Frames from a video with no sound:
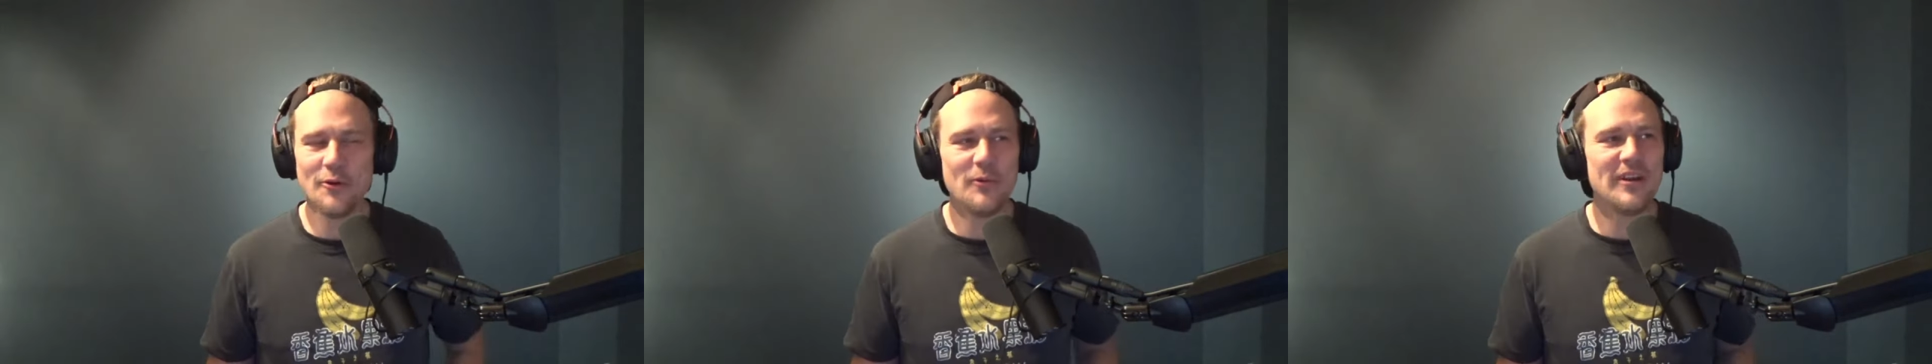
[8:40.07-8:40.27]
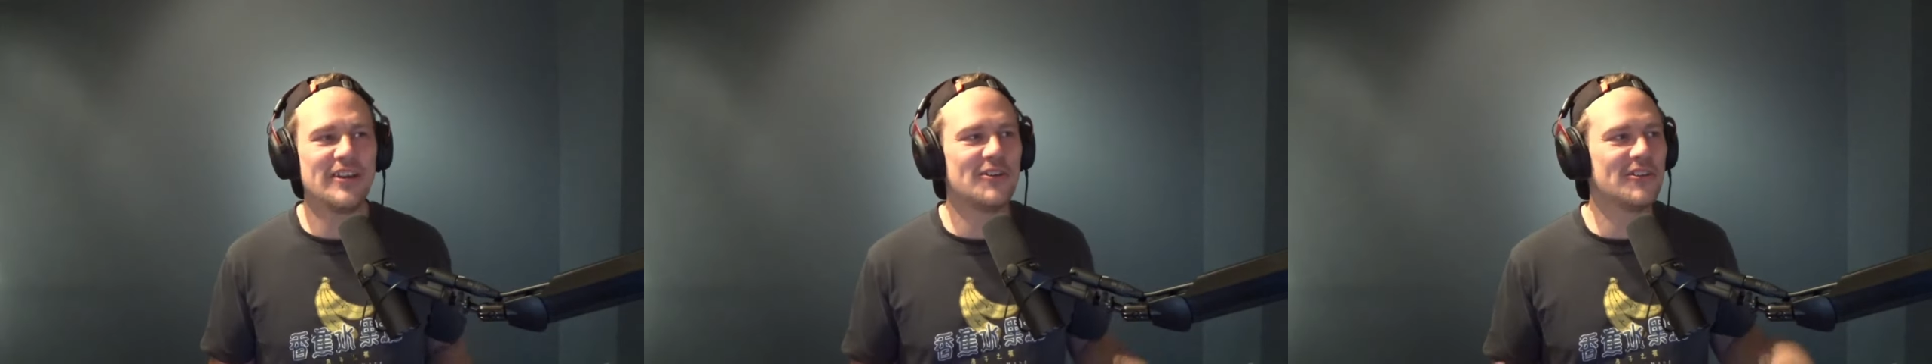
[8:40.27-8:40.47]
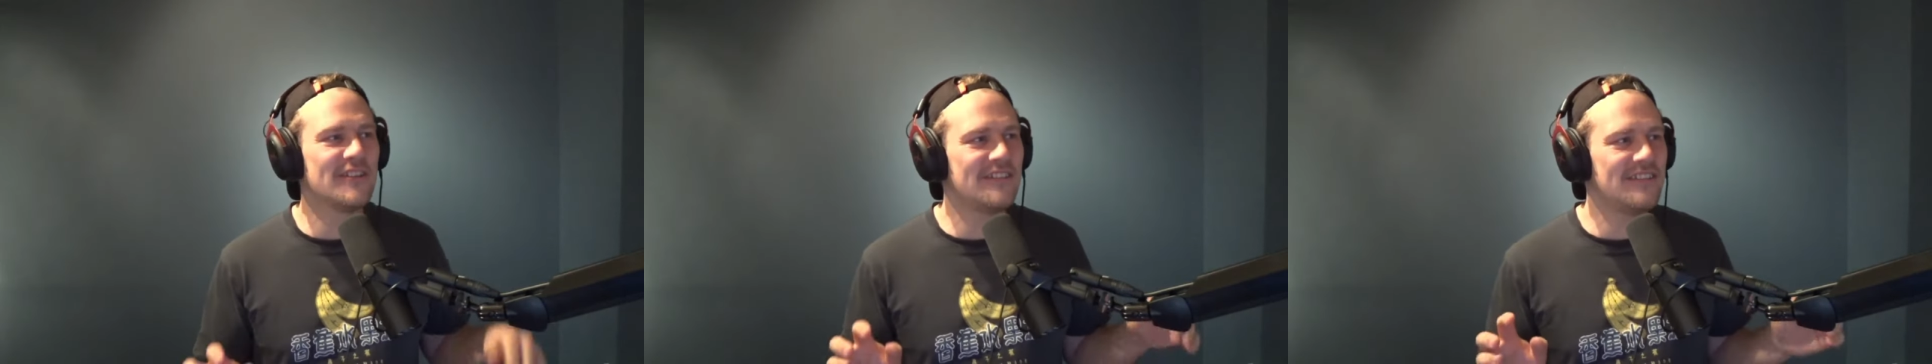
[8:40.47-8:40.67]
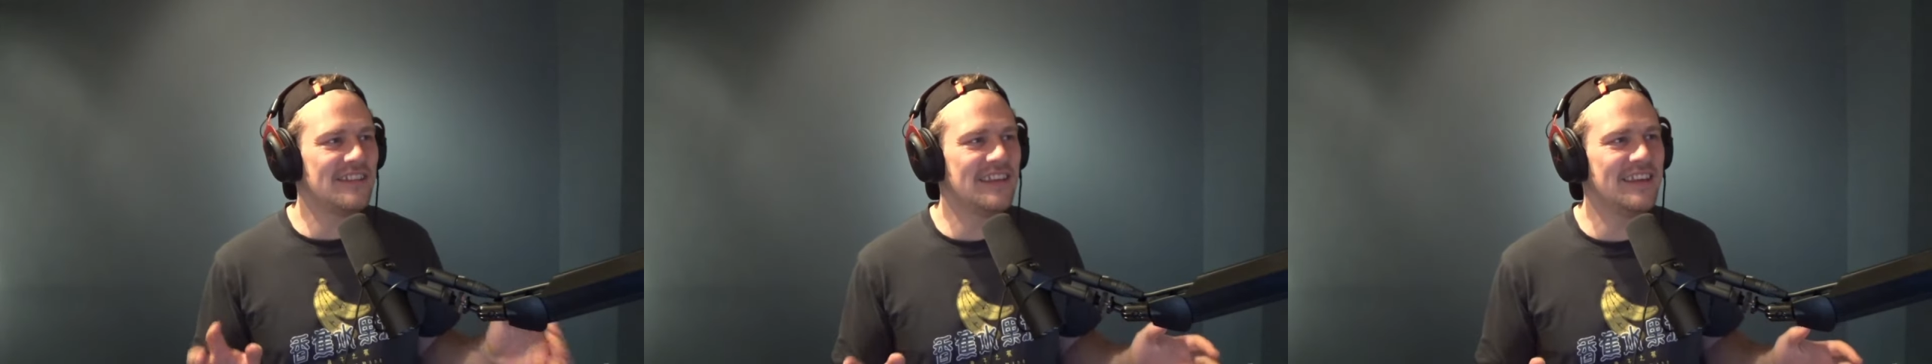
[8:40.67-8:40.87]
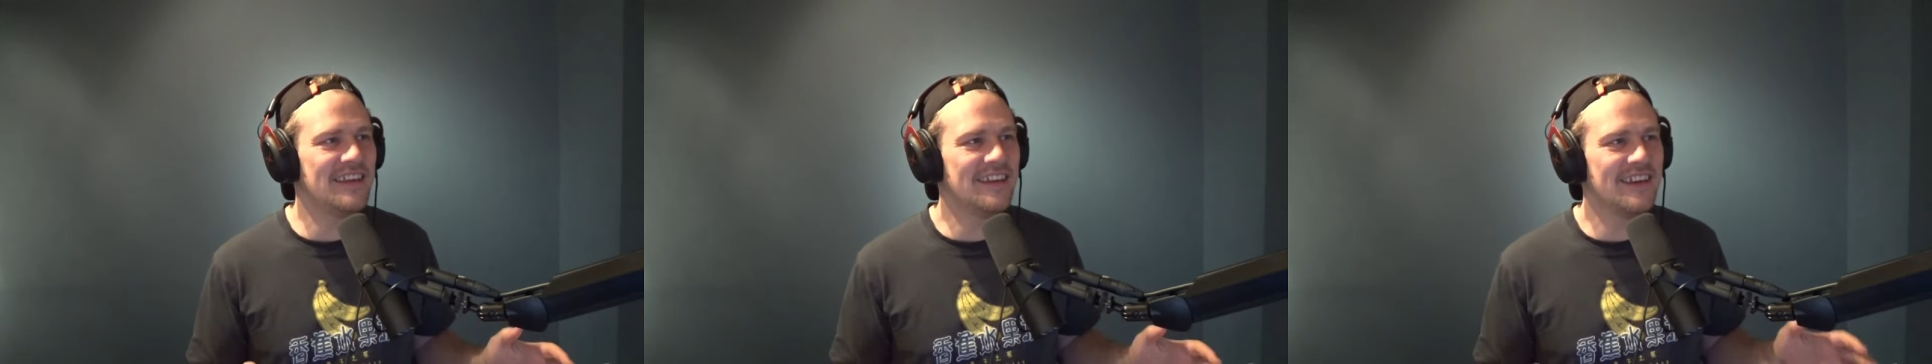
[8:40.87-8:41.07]
We could
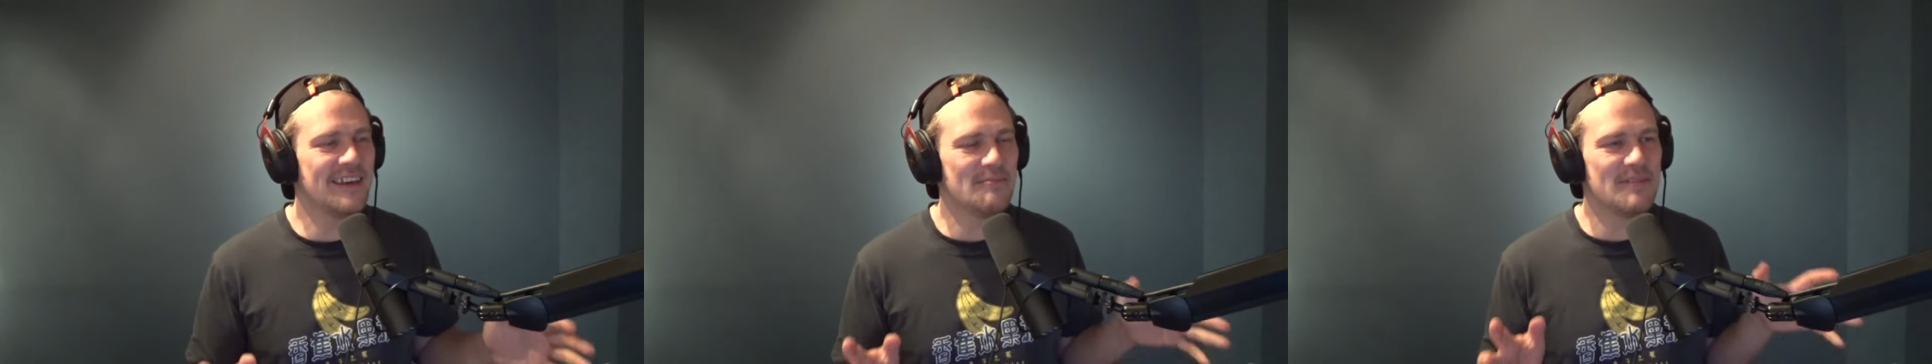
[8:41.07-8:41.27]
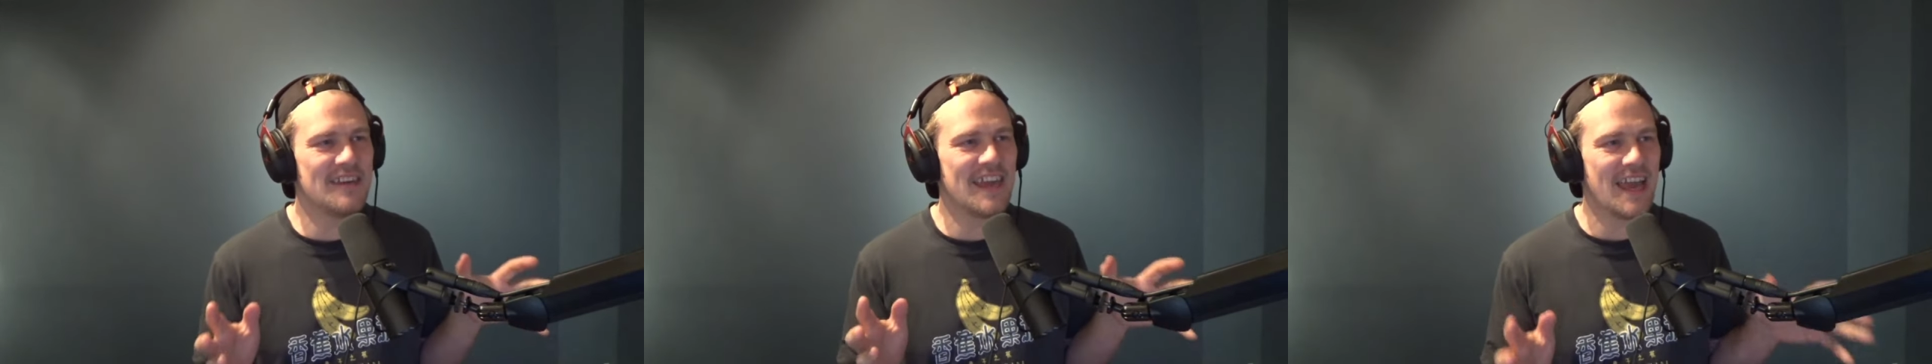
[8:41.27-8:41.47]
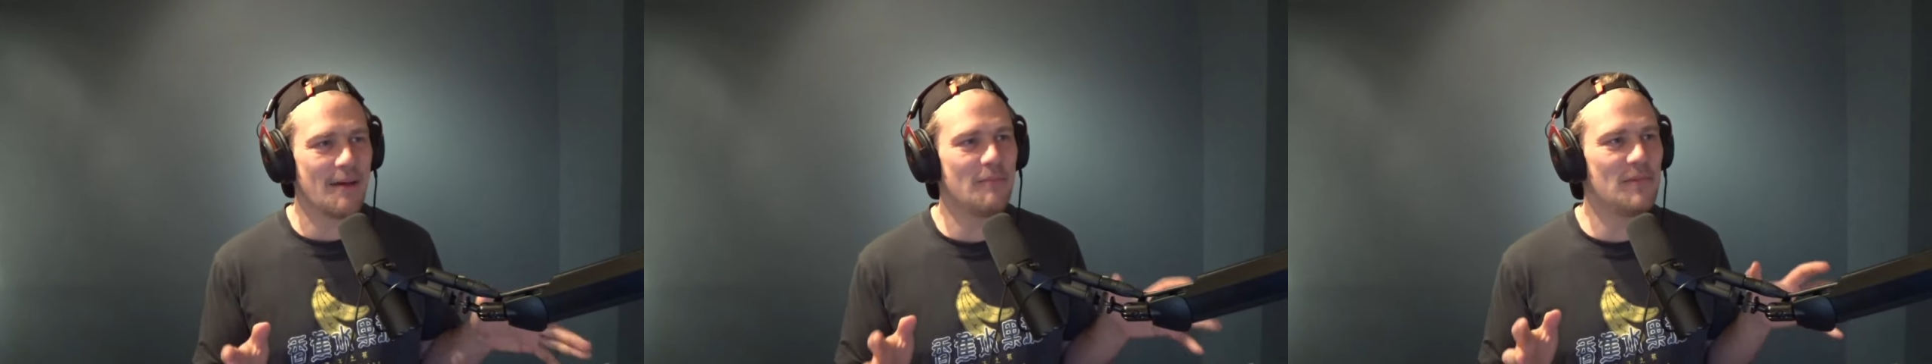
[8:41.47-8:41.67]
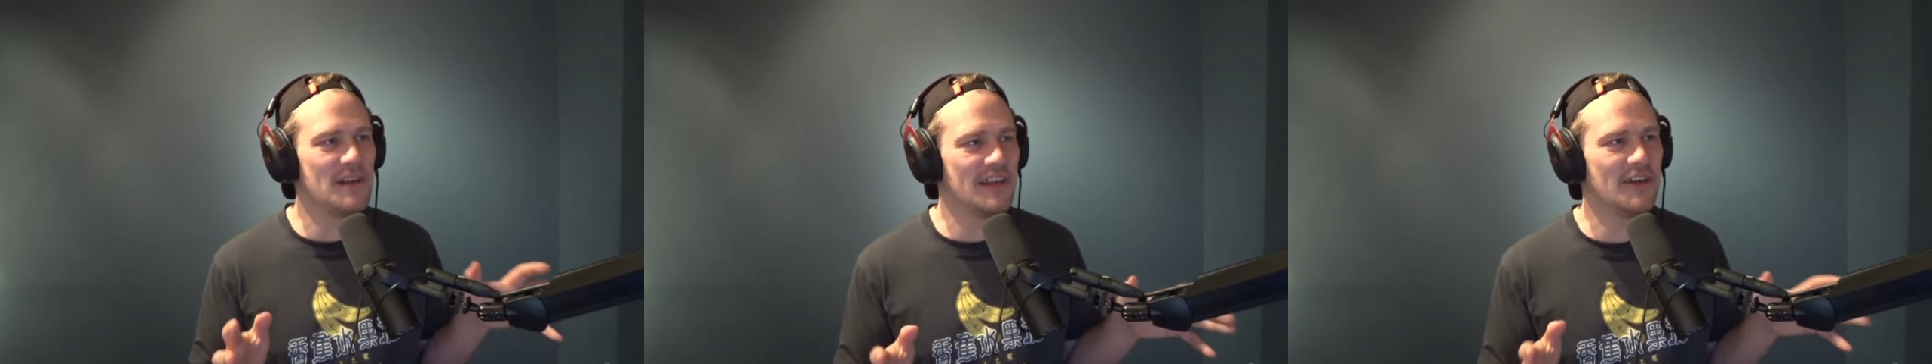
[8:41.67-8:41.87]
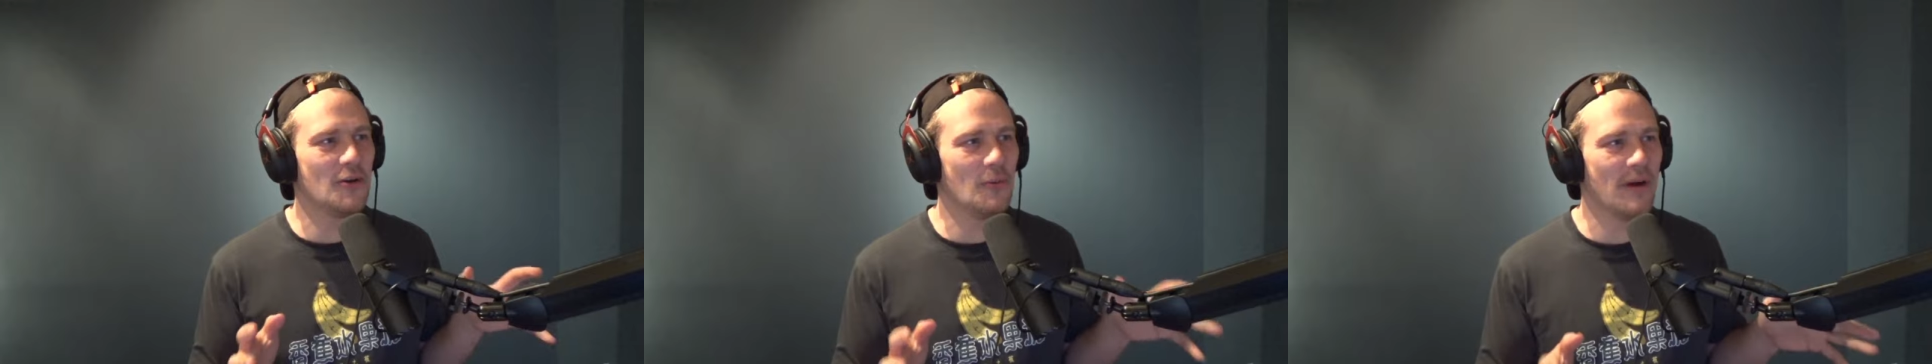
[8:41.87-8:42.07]
see him
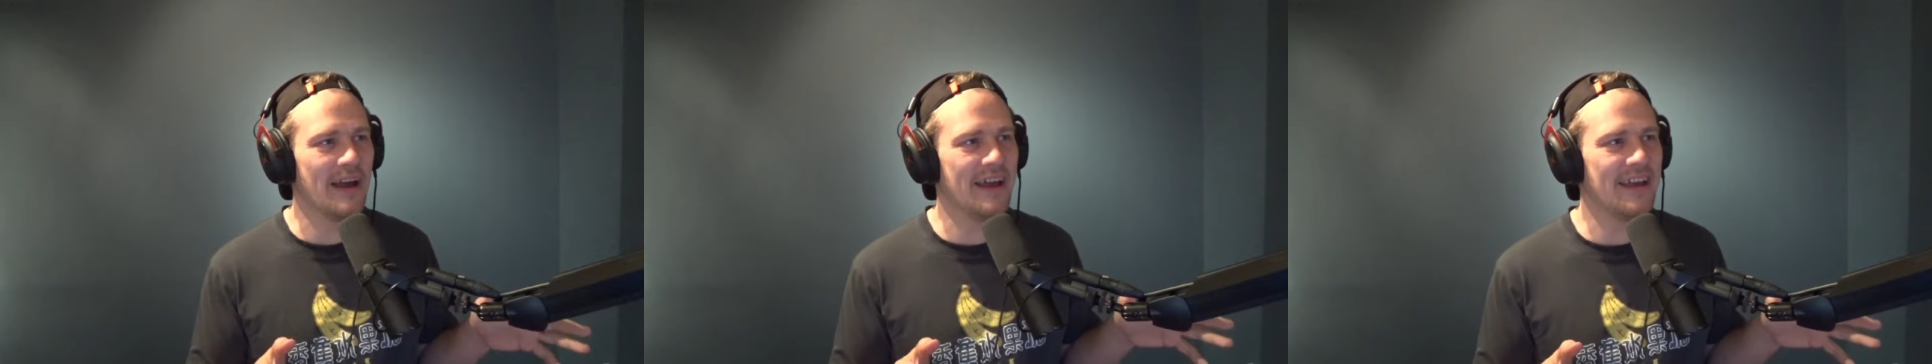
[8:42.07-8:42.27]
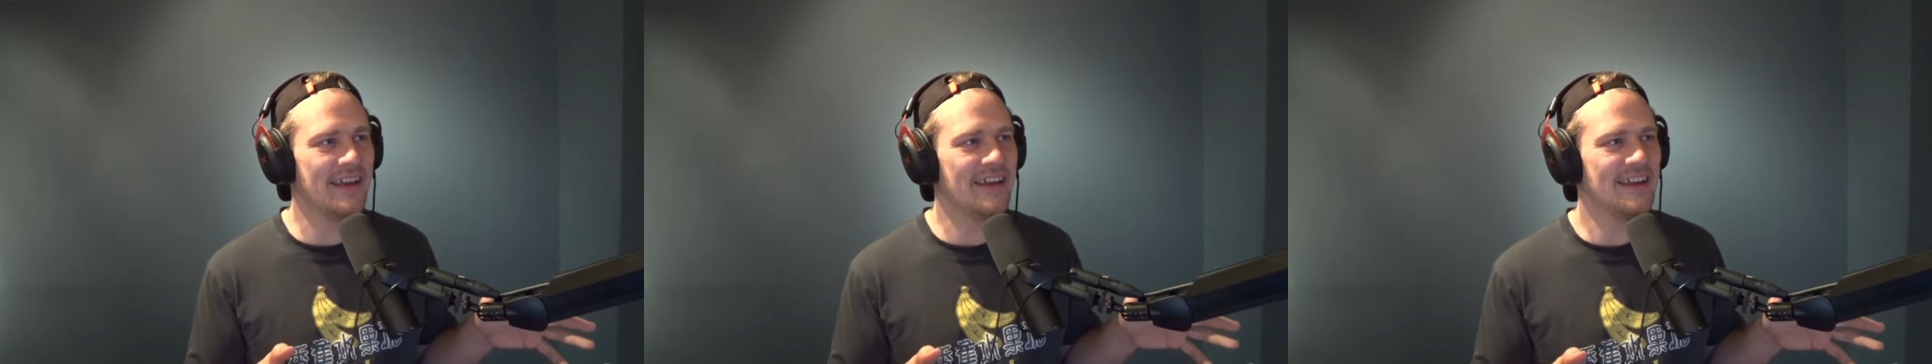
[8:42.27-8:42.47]
gambling away